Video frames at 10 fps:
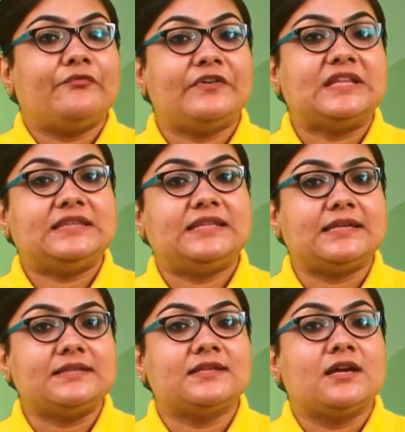With
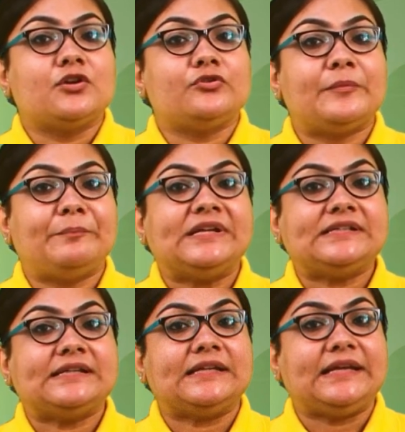this
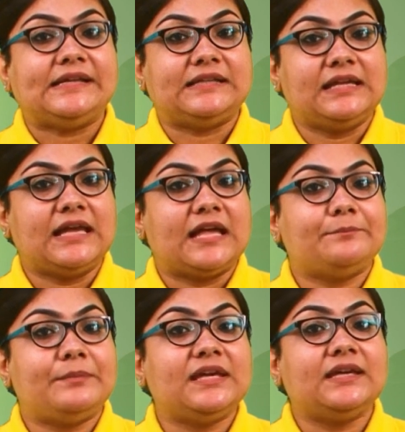repeated eating
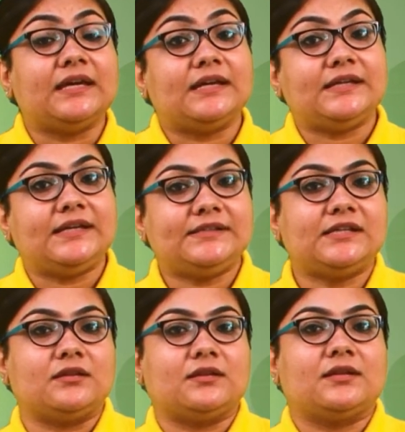and being
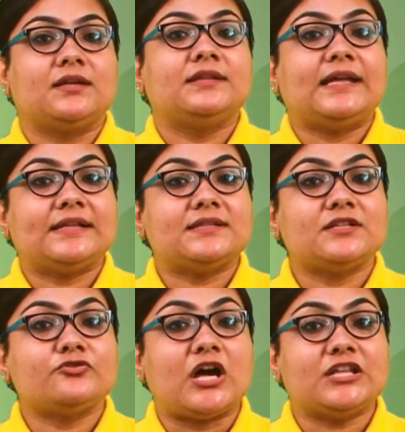eaten, there is
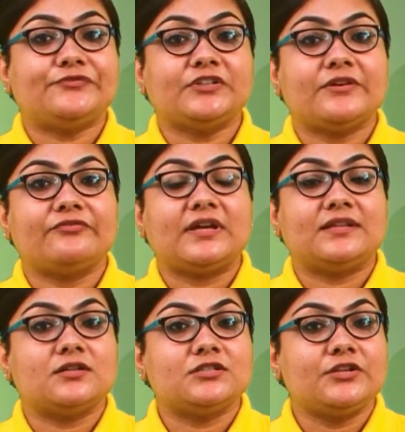a transfer of
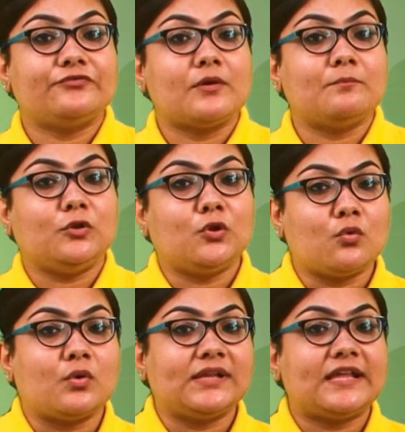energy from
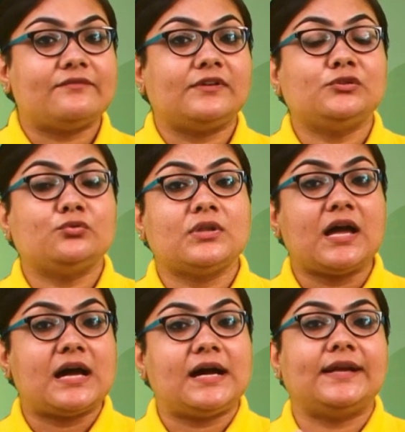lower level to the
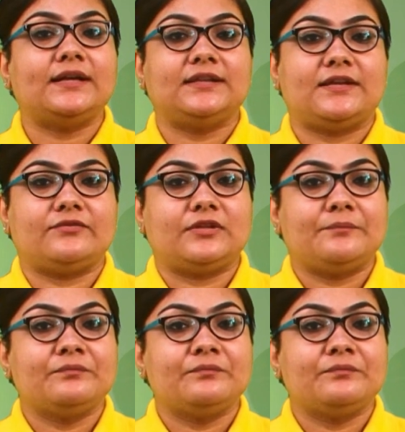higher level.